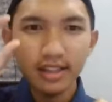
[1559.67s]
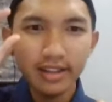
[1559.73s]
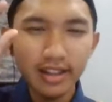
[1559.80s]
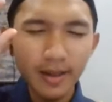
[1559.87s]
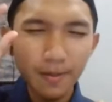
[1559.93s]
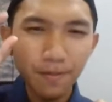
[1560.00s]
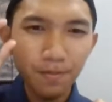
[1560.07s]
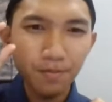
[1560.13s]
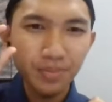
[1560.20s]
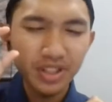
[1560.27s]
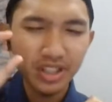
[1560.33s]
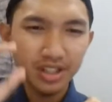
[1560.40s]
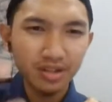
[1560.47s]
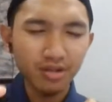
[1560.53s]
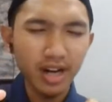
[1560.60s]
the
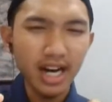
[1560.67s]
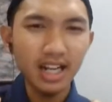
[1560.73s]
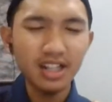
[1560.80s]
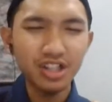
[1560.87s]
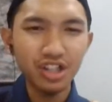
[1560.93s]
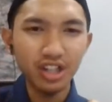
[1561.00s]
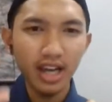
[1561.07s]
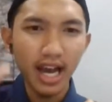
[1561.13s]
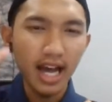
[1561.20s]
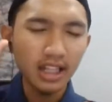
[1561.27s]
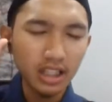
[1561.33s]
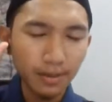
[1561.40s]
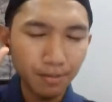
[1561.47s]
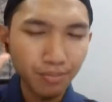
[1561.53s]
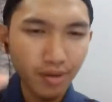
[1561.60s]
strategy
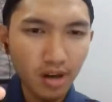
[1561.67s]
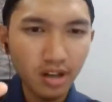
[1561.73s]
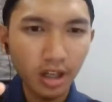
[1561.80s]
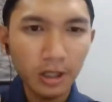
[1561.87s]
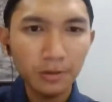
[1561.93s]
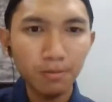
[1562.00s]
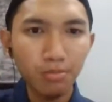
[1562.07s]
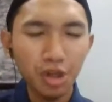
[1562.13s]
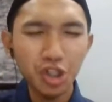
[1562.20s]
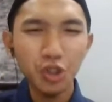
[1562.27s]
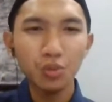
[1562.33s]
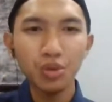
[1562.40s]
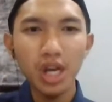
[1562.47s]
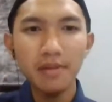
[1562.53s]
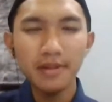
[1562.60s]
and the product
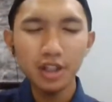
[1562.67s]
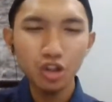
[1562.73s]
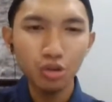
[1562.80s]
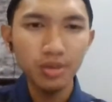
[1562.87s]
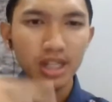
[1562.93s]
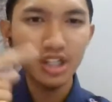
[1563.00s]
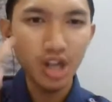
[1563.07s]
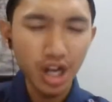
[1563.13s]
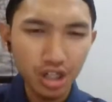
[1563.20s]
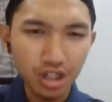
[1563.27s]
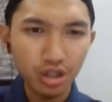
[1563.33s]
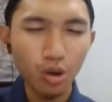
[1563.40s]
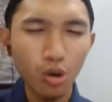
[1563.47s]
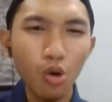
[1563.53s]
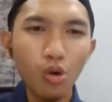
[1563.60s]
must be able to be
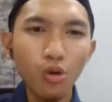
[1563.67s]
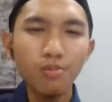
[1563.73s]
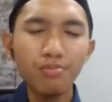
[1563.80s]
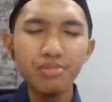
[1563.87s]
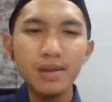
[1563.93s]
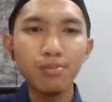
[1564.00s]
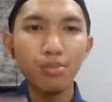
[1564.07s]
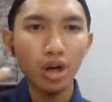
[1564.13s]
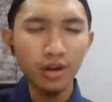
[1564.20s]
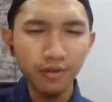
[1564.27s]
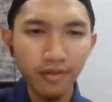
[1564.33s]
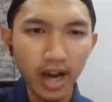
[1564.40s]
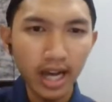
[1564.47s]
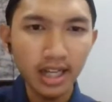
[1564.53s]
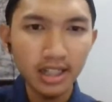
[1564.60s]
changed or be
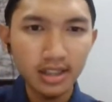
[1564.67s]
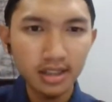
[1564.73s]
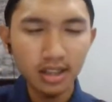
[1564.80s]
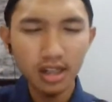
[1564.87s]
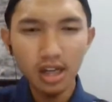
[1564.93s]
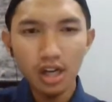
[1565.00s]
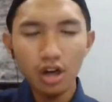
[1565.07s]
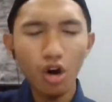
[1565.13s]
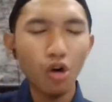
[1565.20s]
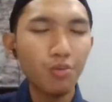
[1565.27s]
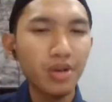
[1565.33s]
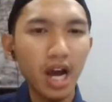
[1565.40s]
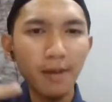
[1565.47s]
modified or be